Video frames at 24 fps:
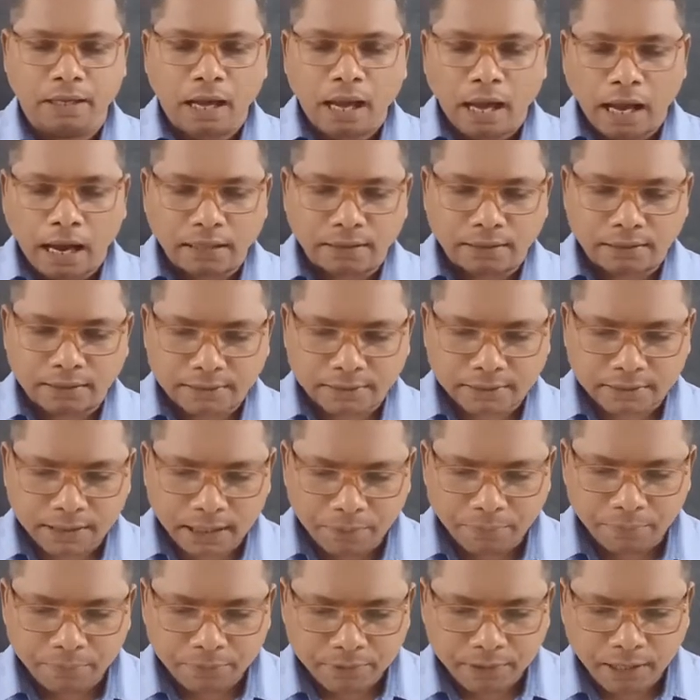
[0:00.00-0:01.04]
At the
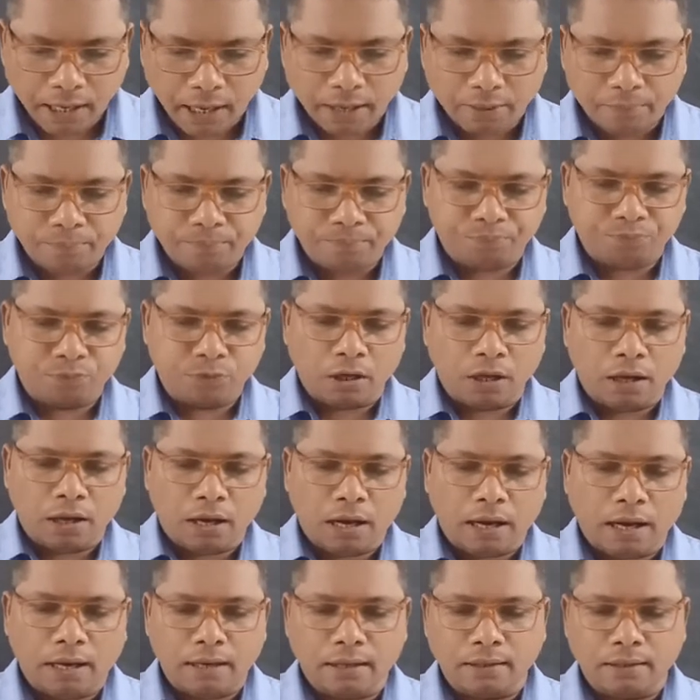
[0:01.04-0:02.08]
same
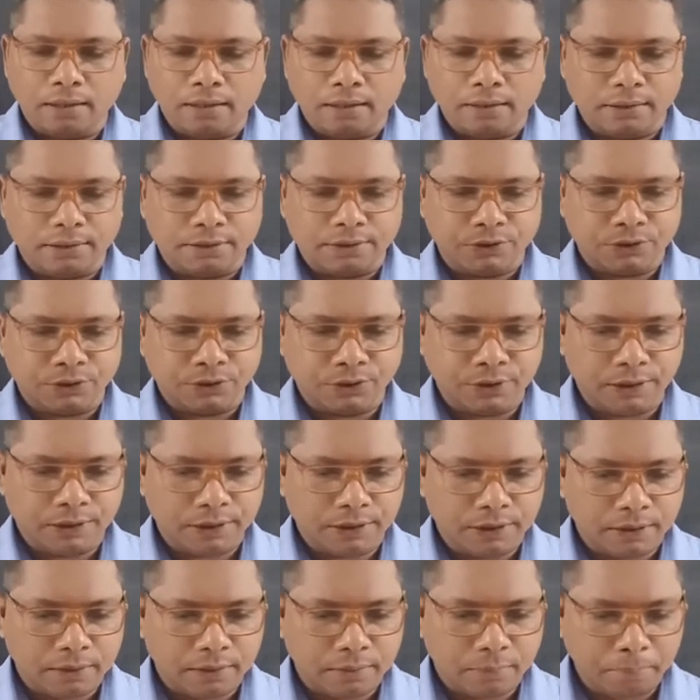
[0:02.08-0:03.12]
time,
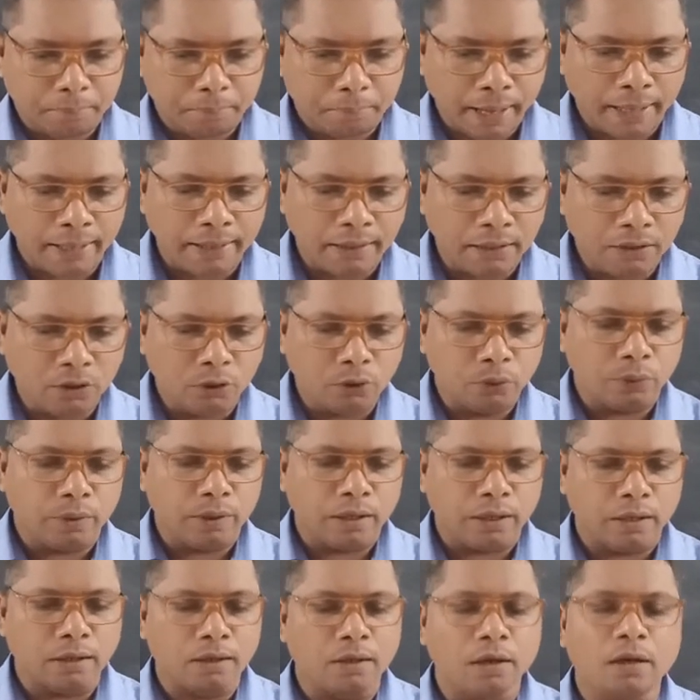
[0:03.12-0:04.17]
she married to
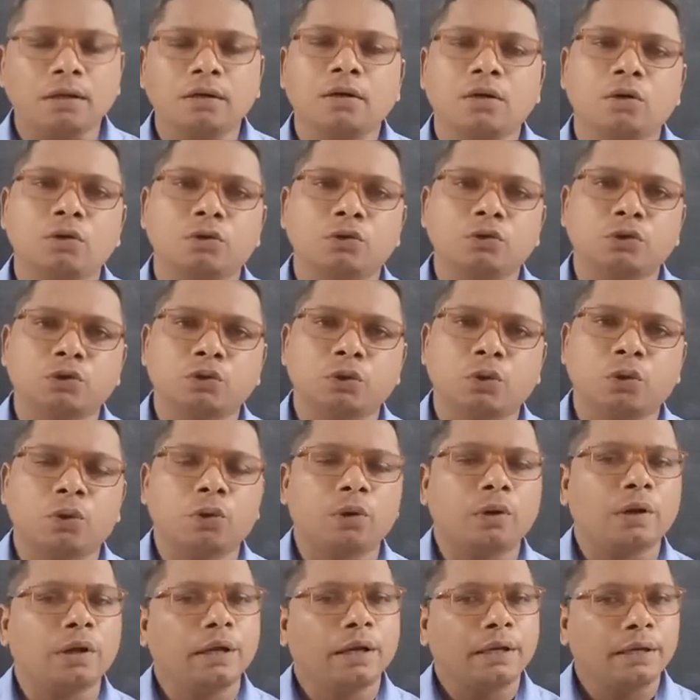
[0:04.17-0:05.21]
a clerk
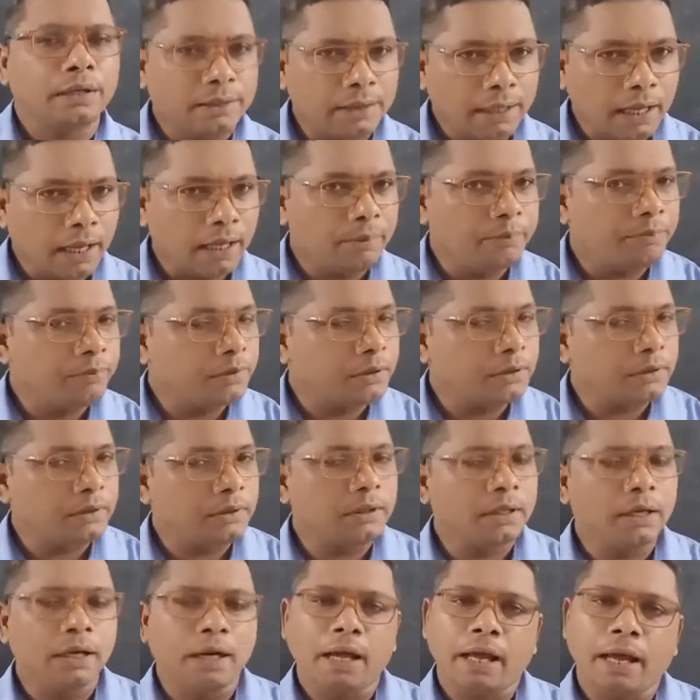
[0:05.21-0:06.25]
also named
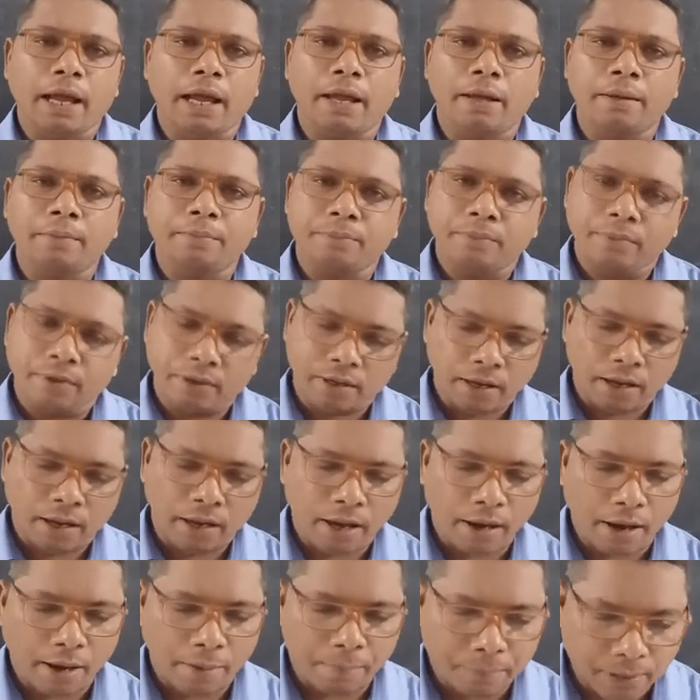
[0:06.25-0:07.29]
M.
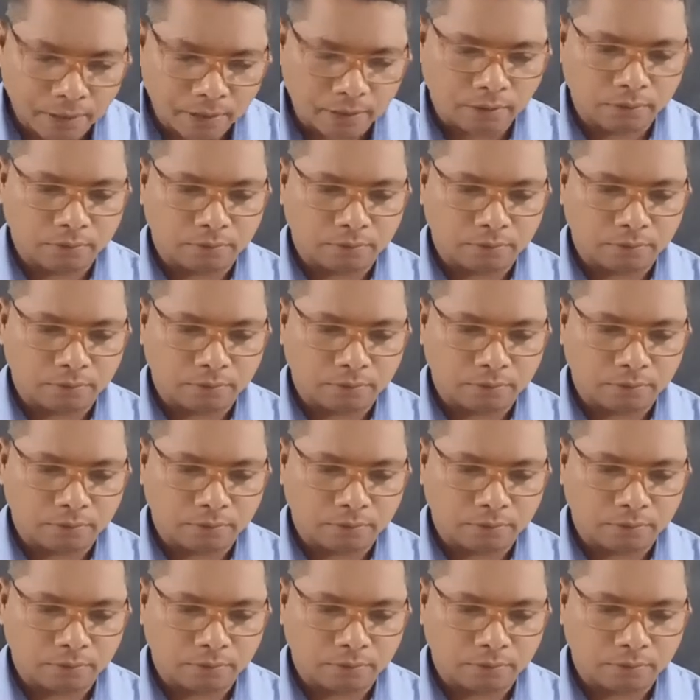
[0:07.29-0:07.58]
Hamill.